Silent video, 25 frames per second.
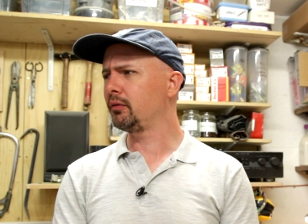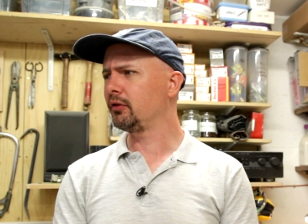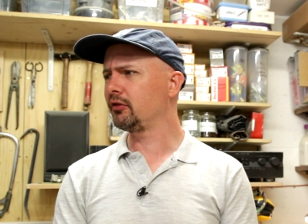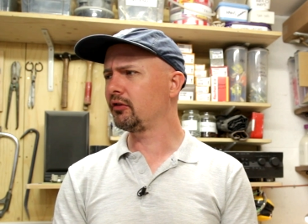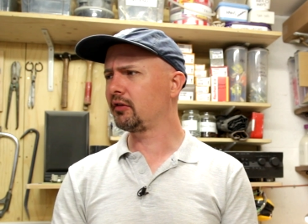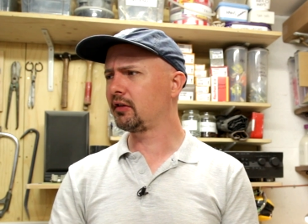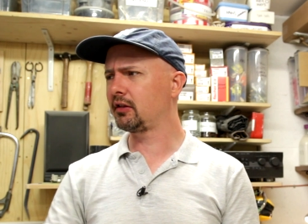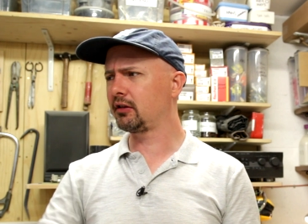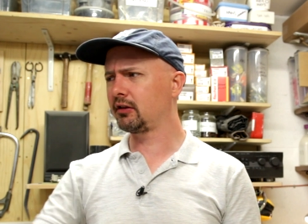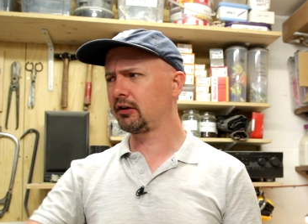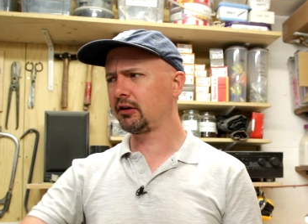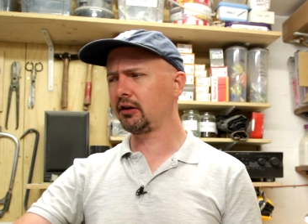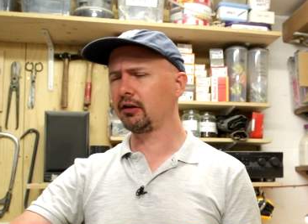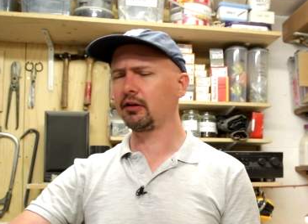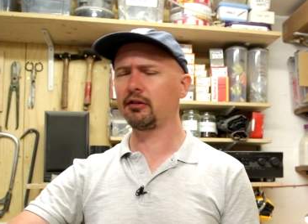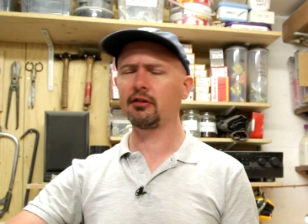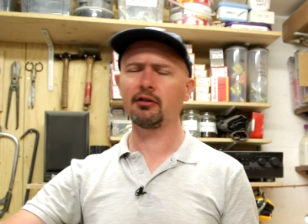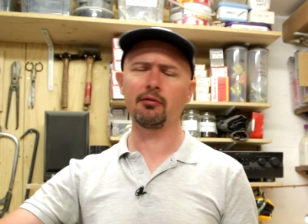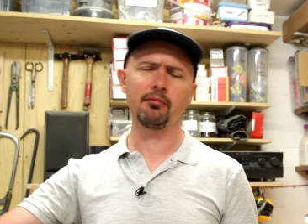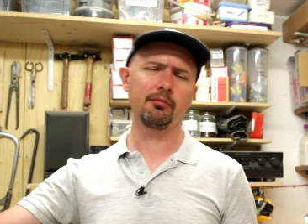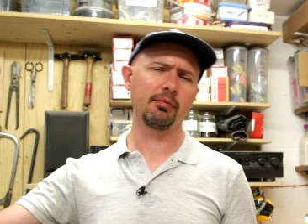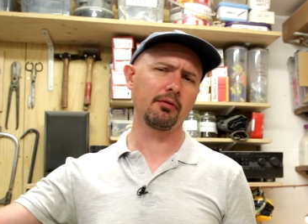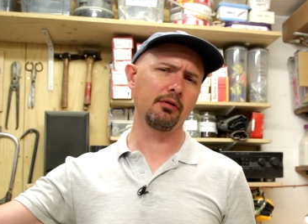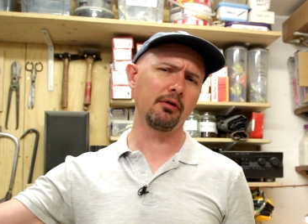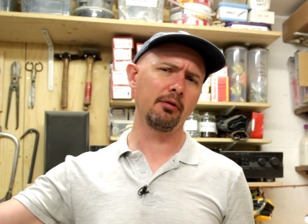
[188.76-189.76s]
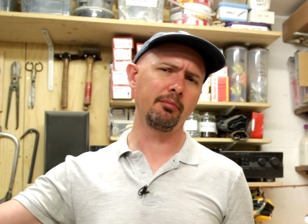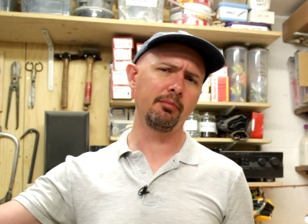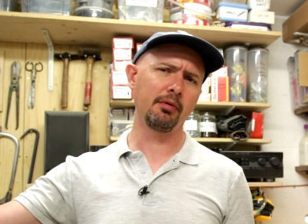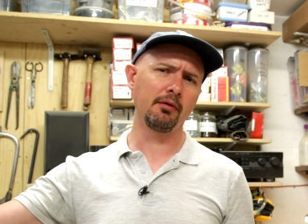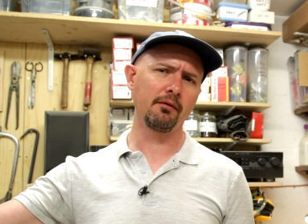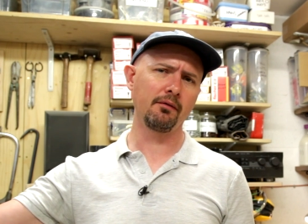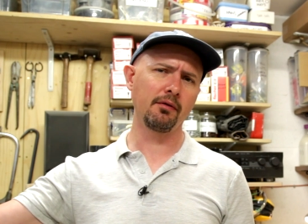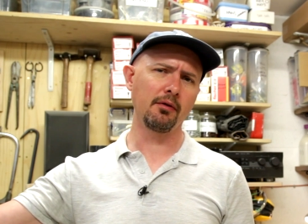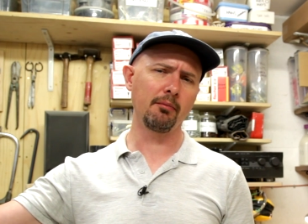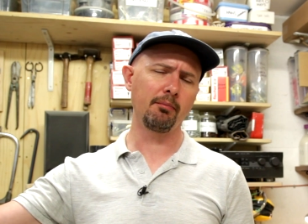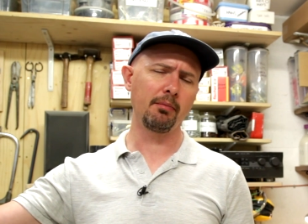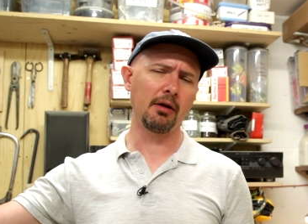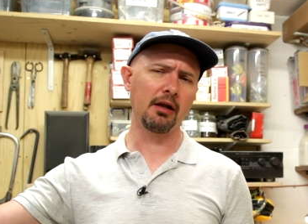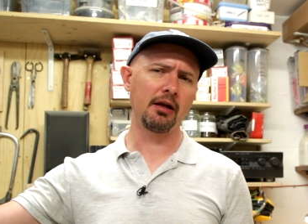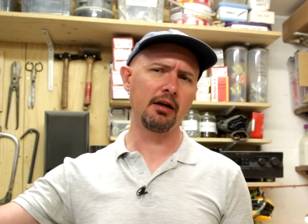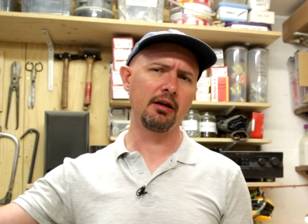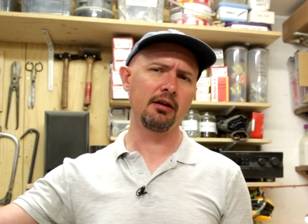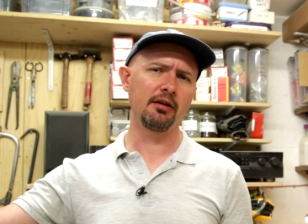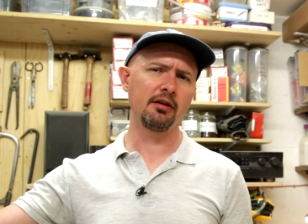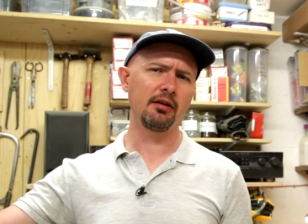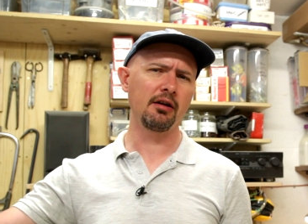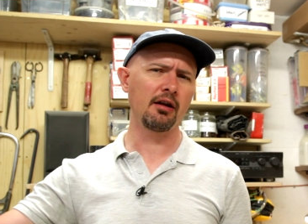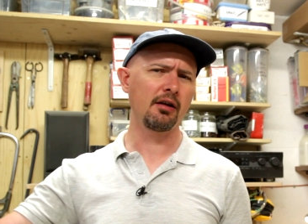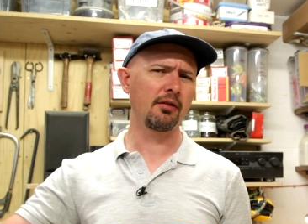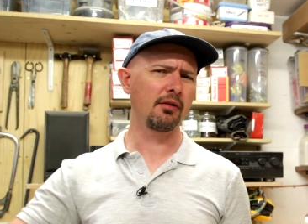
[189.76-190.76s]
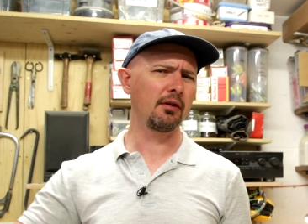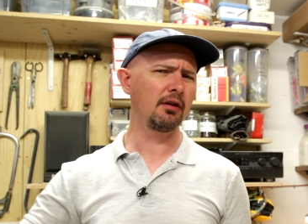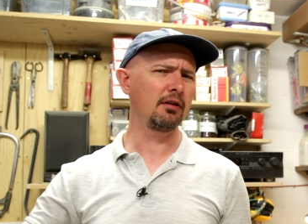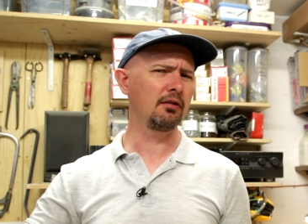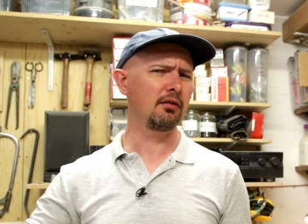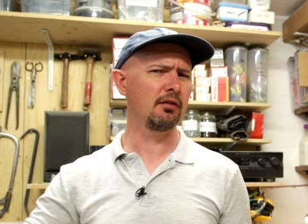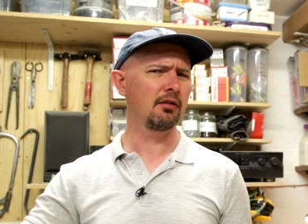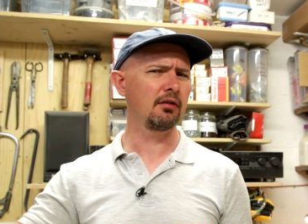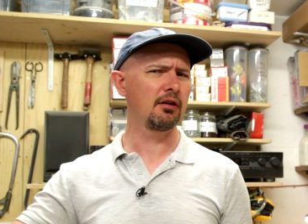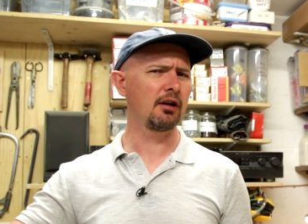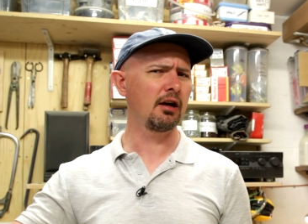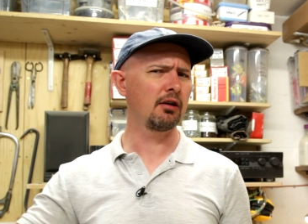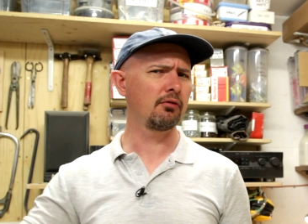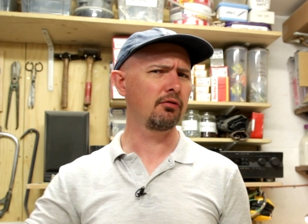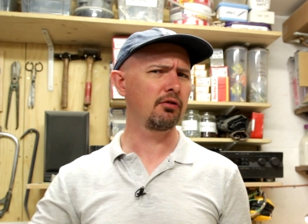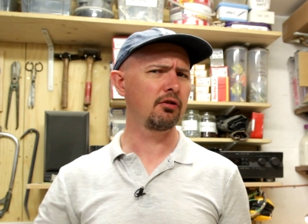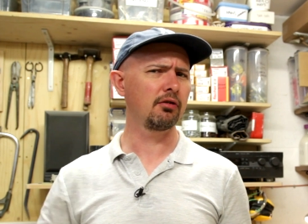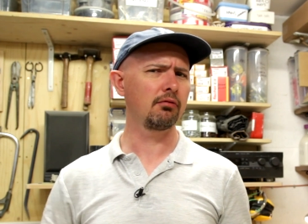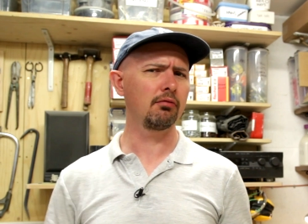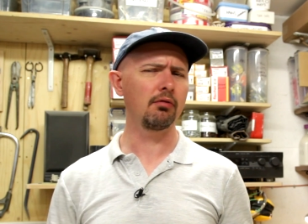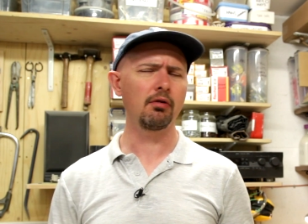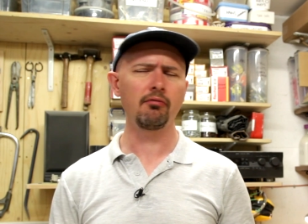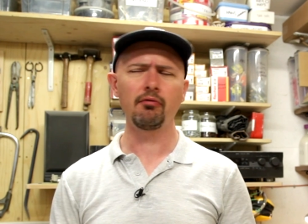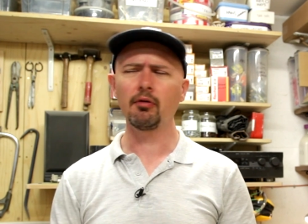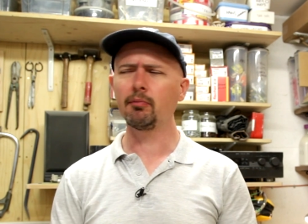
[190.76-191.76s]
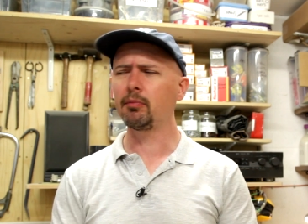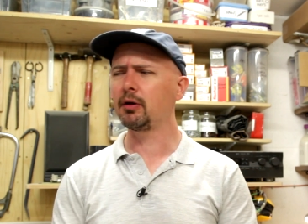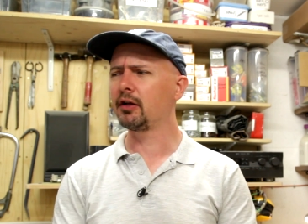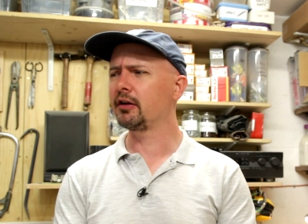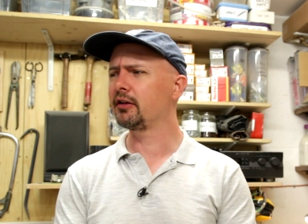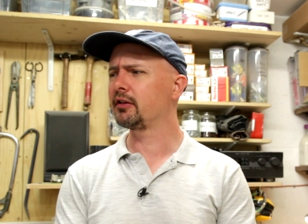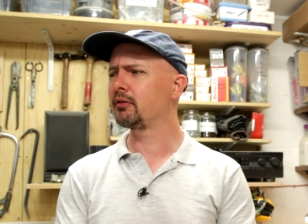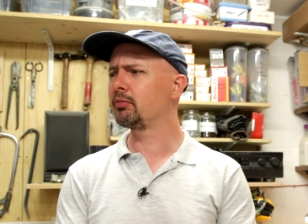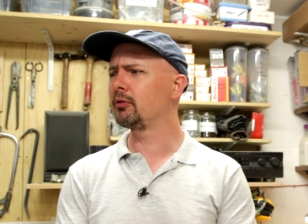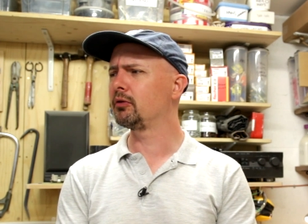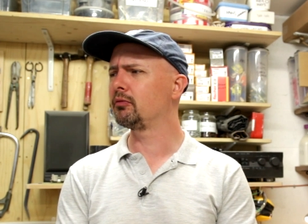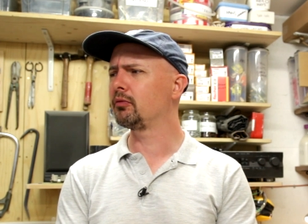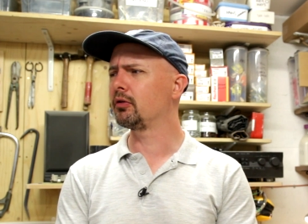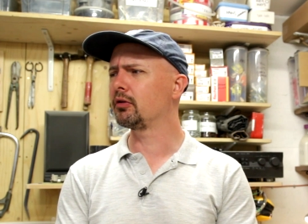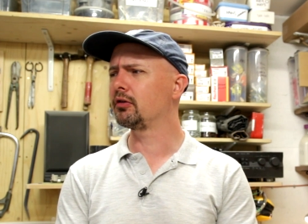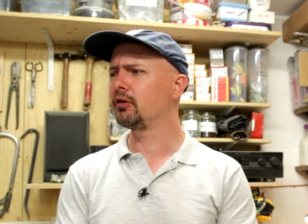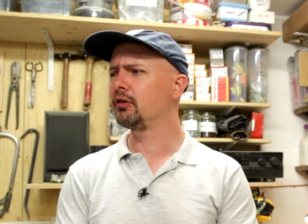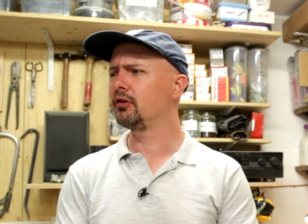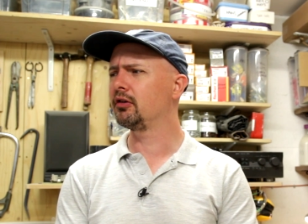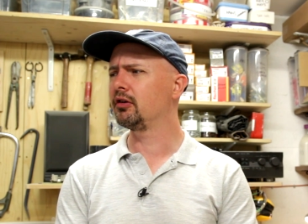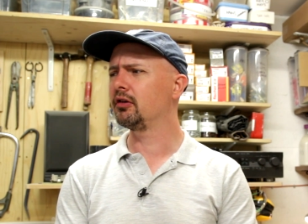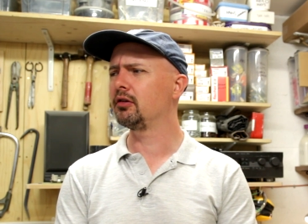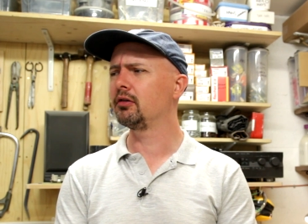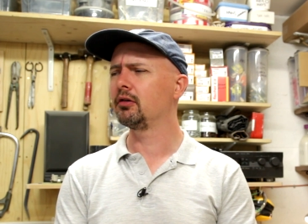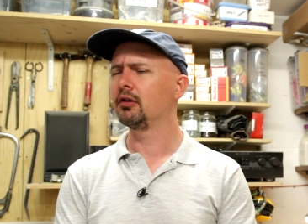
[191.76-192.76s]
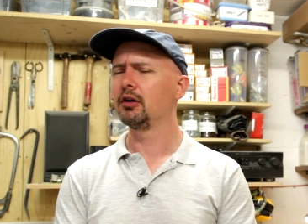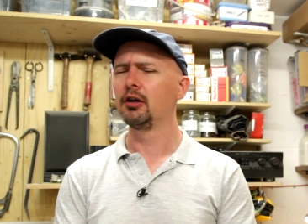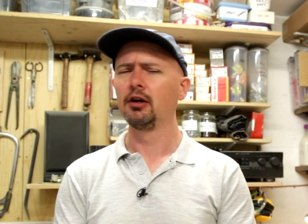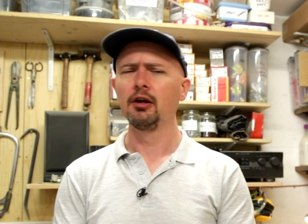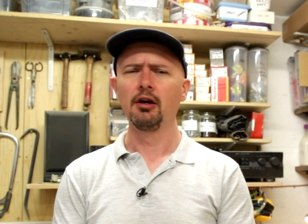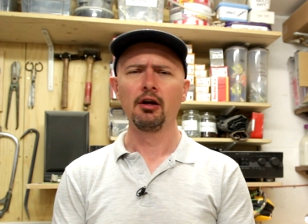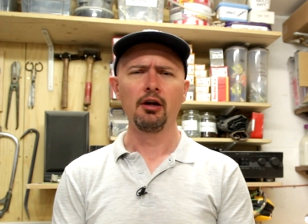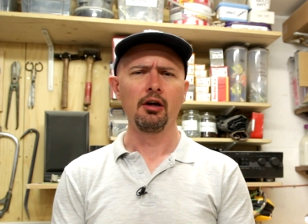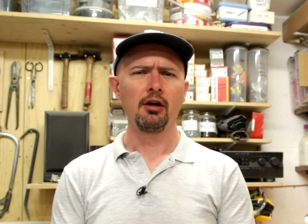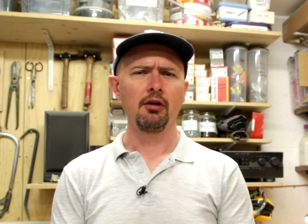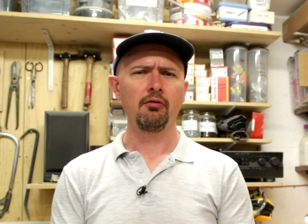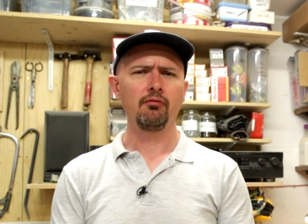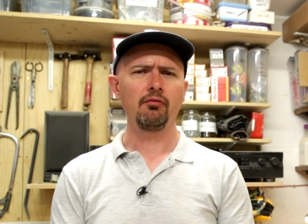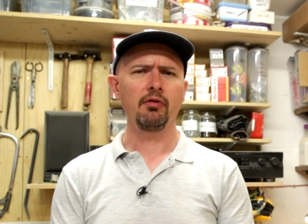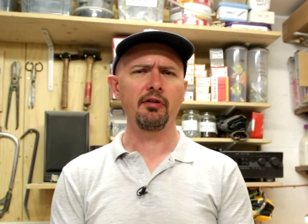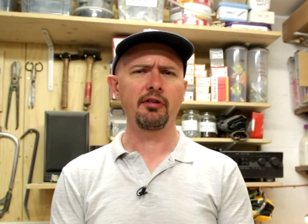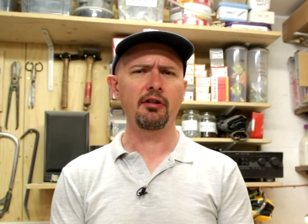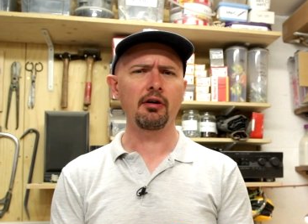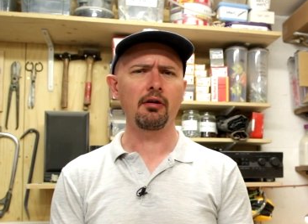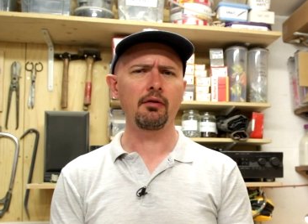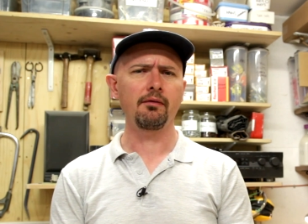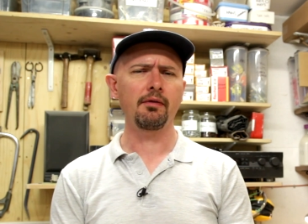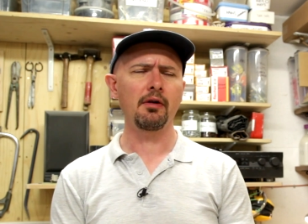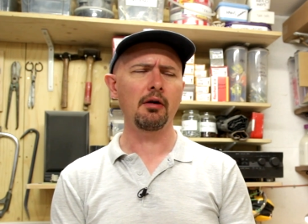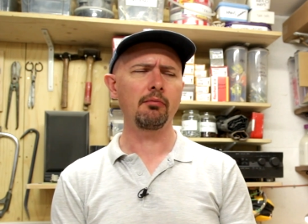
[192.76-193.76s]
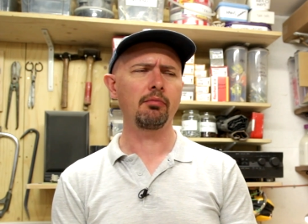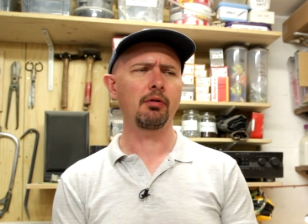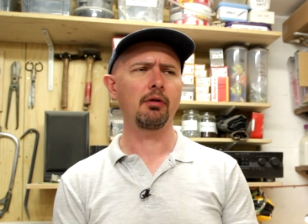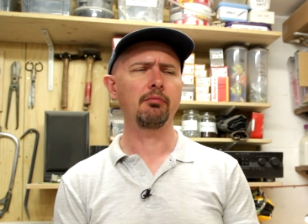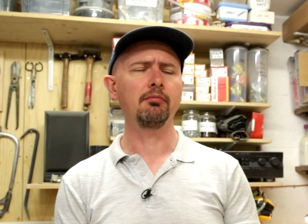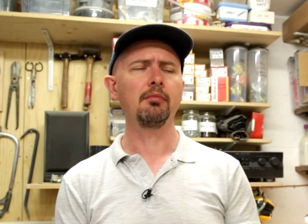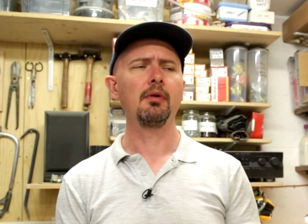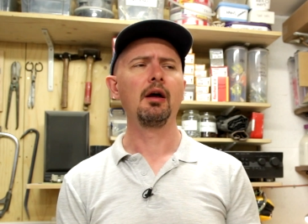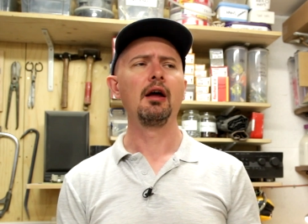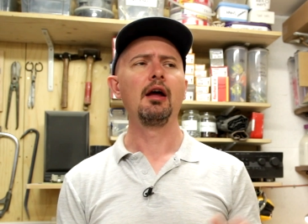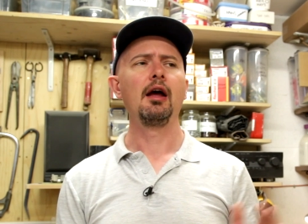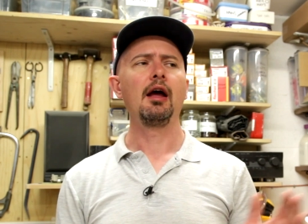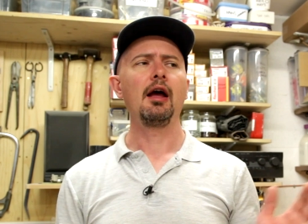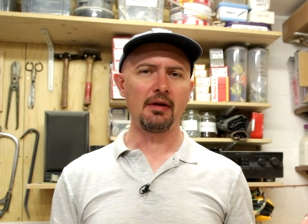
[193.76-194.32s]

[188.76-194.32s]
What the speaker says: which sticks up above the blade. And I think they now do a replacement one to resolve that problem.